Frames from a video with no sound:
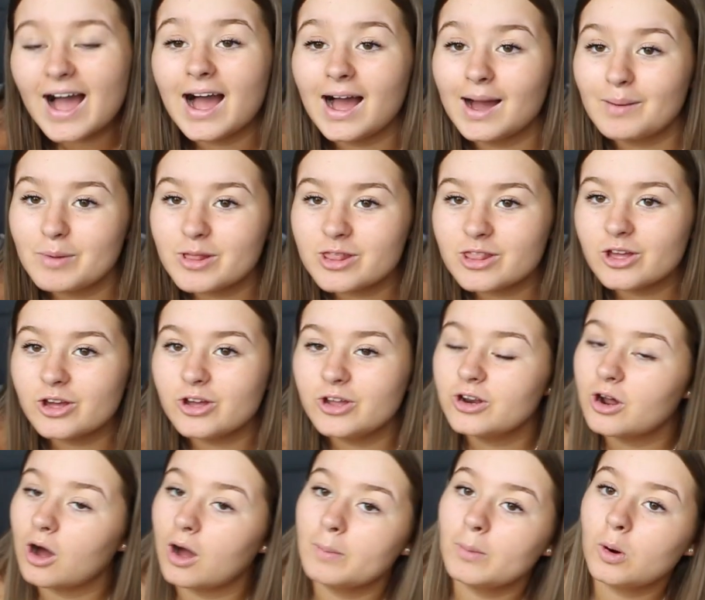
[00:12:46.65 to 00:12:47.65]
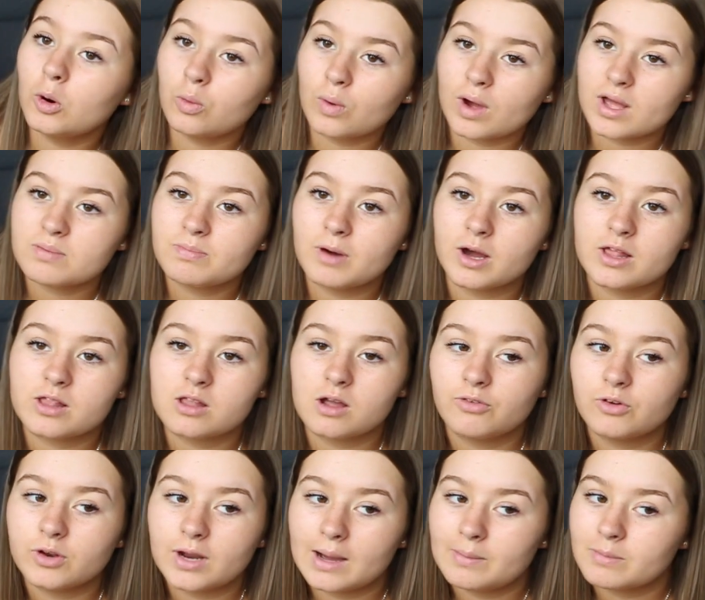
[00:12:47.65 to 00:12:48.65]
Amazon, I'm always buying
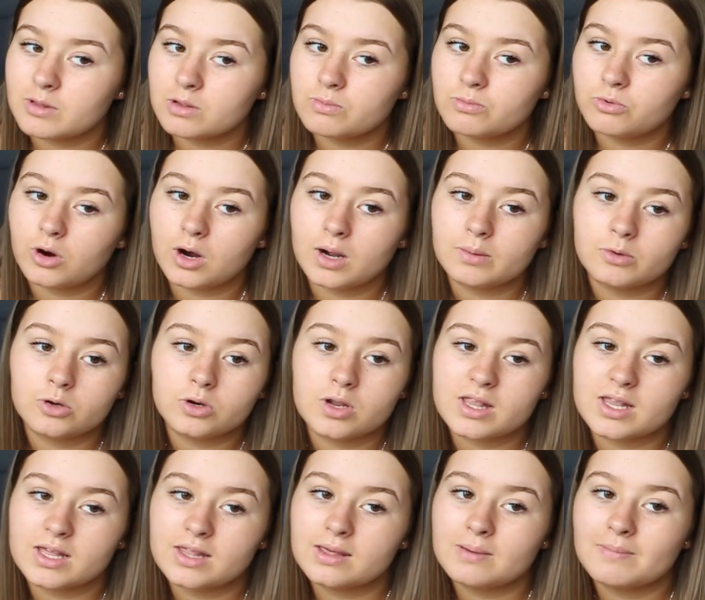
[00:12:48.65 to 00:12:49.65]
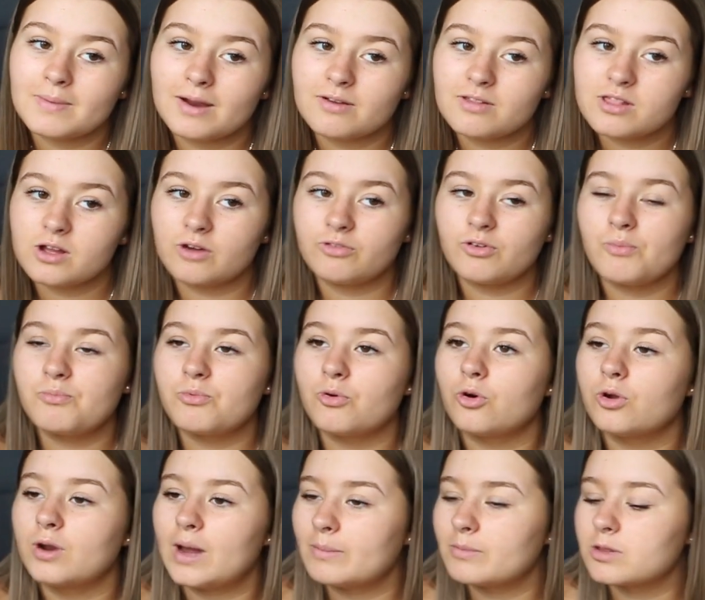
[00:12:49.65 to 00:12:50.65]
stuff on Amazon Prime. Honestly, the amount of stuff I've
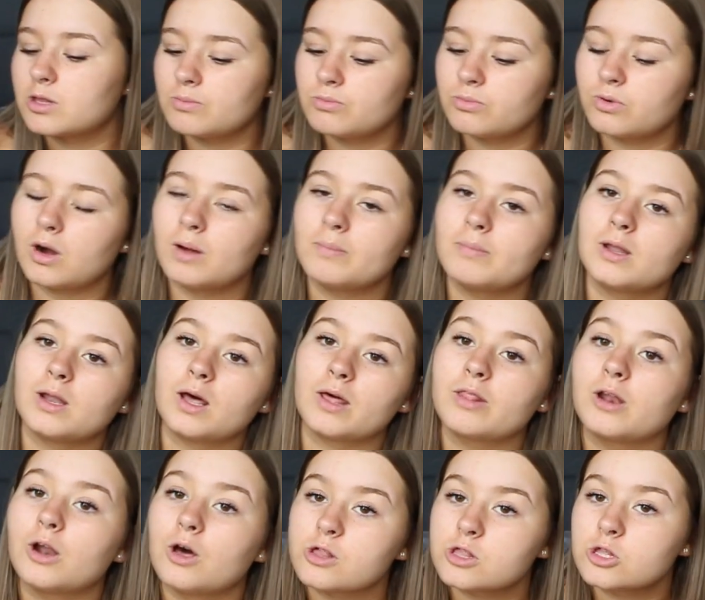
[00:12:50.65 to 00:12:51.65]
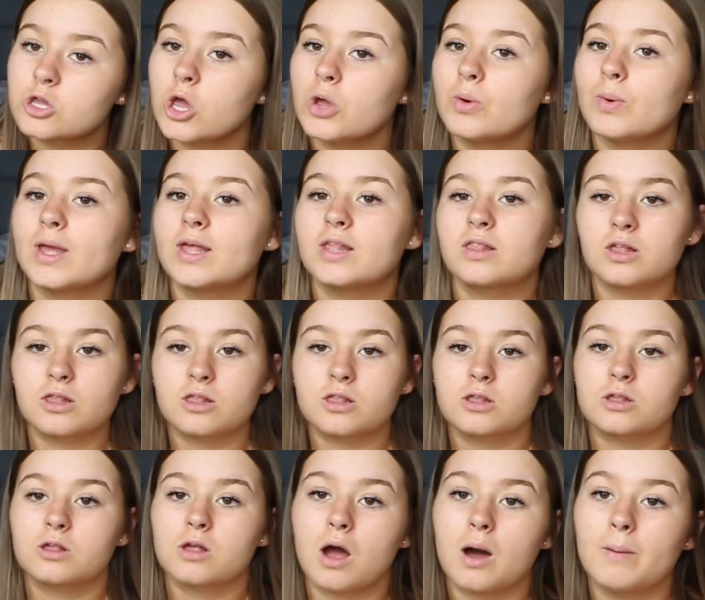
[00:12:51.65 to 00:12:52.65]
bought on Amazon Prime in like the last 2 weeks
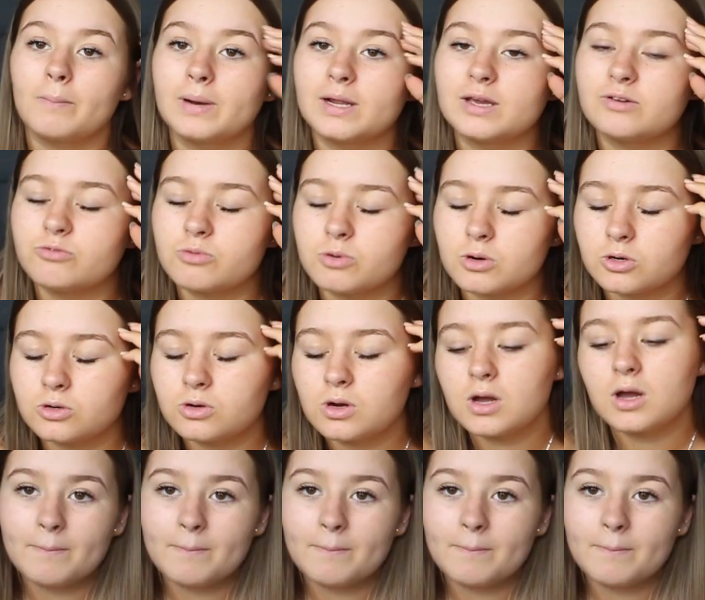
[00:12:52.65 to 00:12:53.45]
is unbelievable.